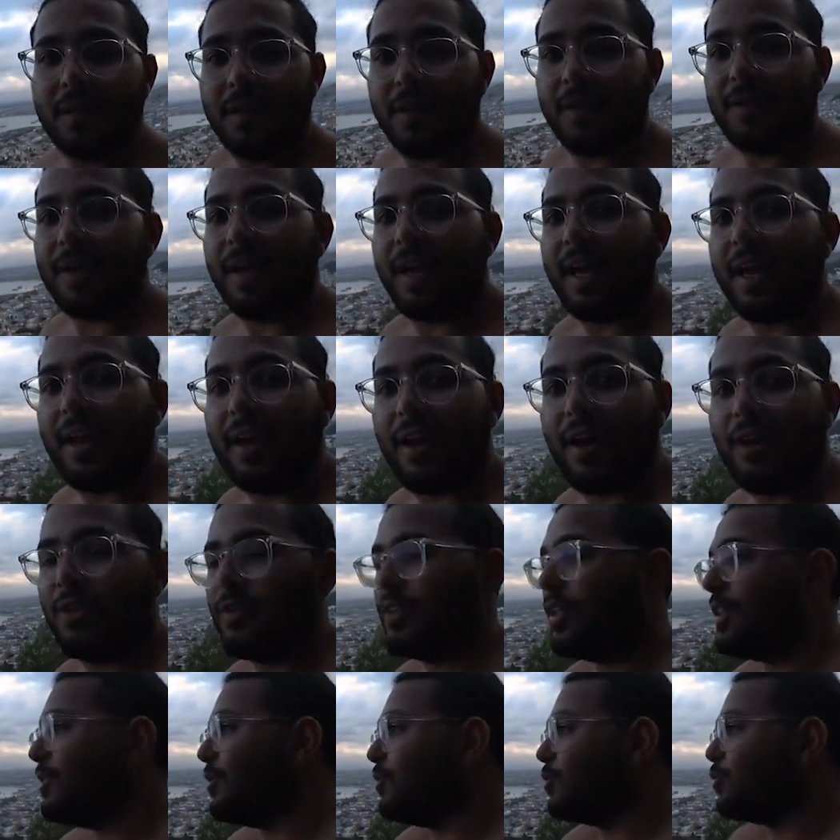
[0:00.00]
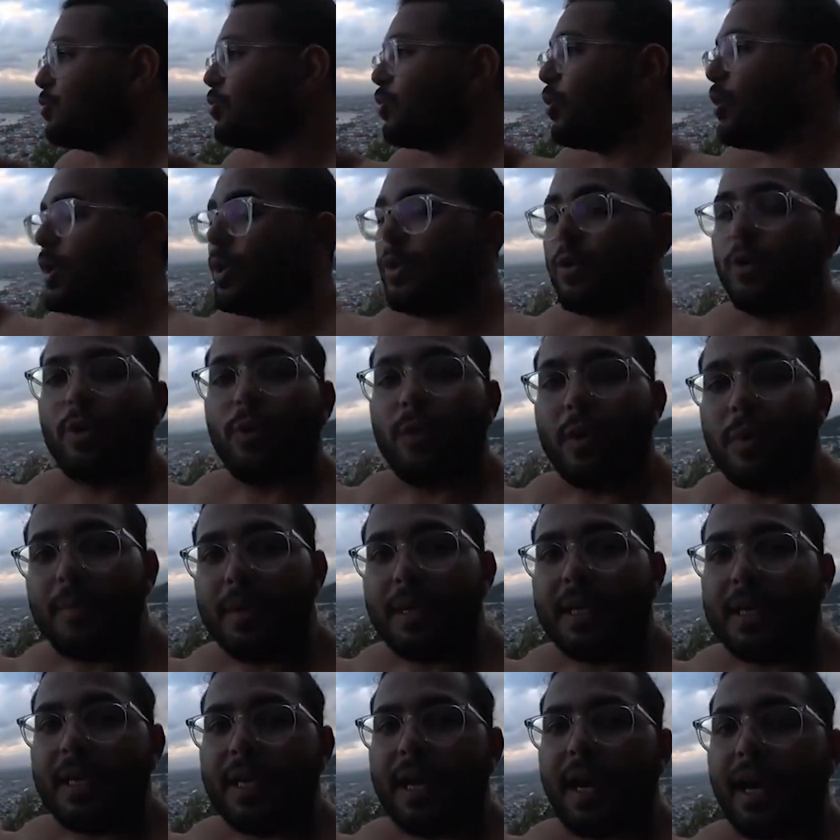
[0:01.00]
okay, other than those Royal
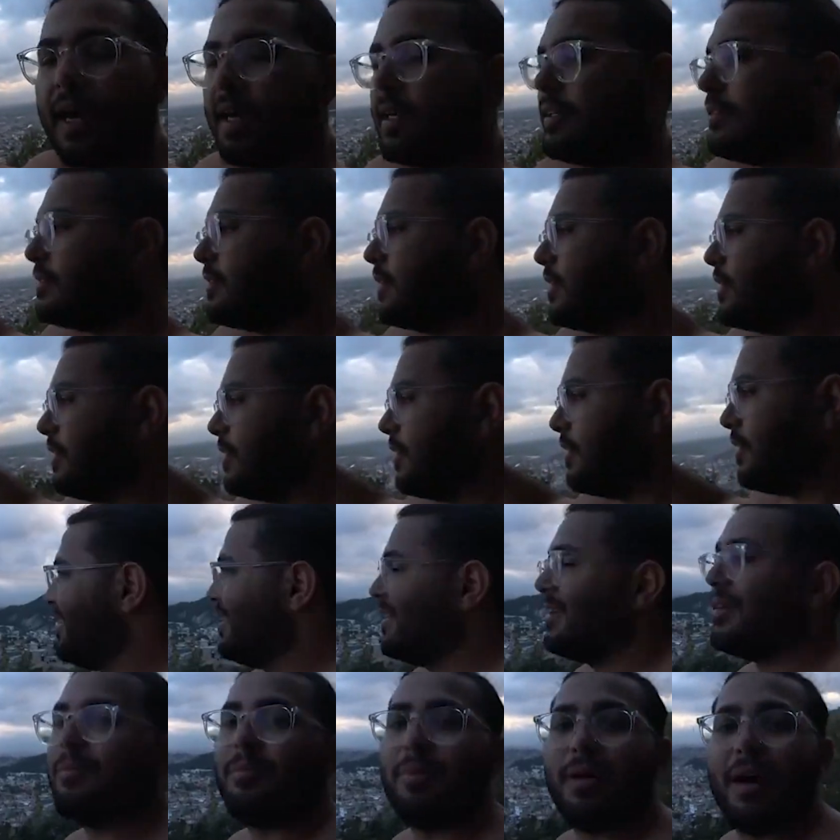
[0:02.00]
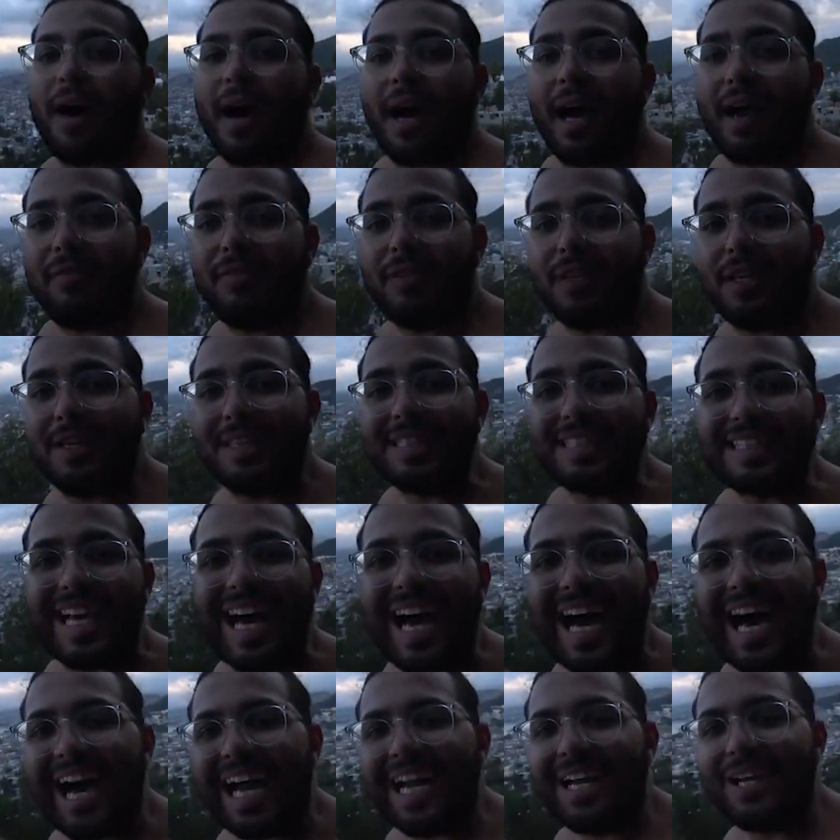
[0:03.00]
Caribbean guys. But I have the
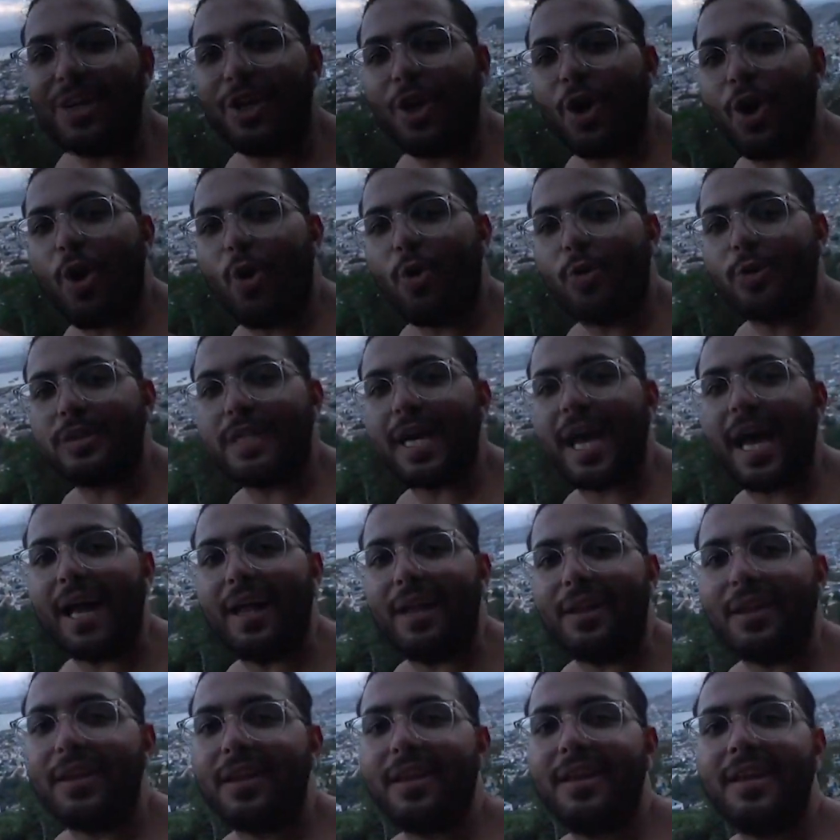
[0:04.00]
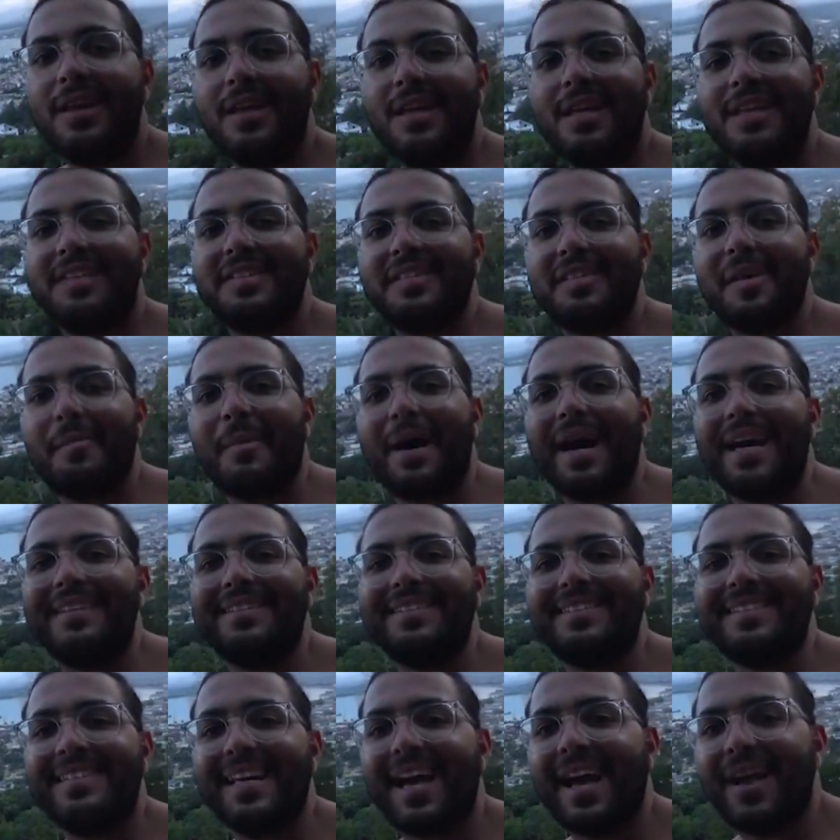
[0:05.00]
entire hotel to
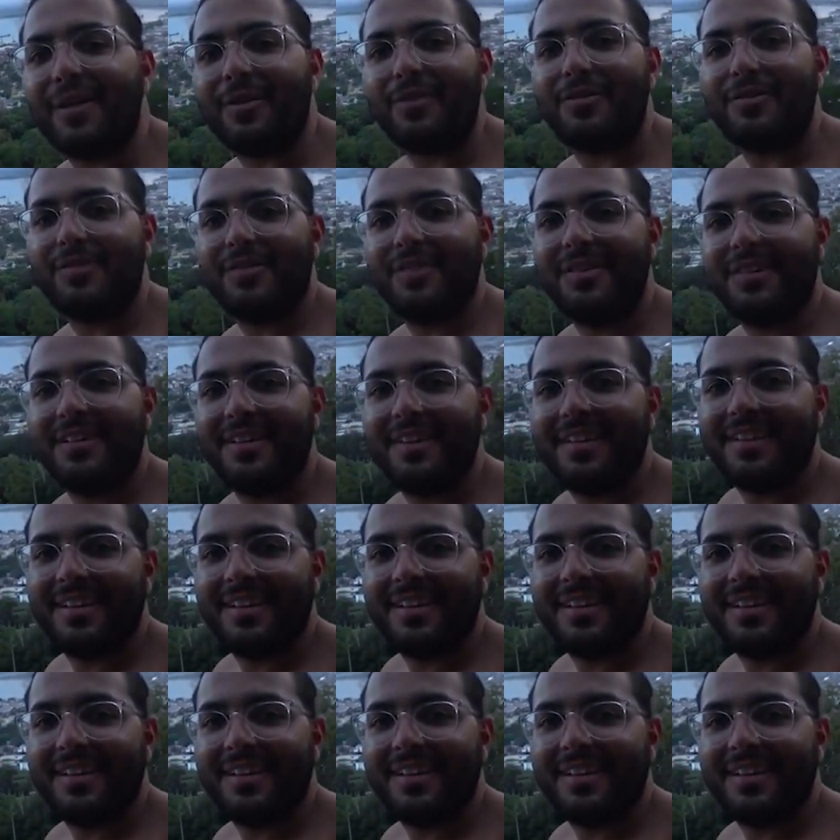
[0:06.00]
myself.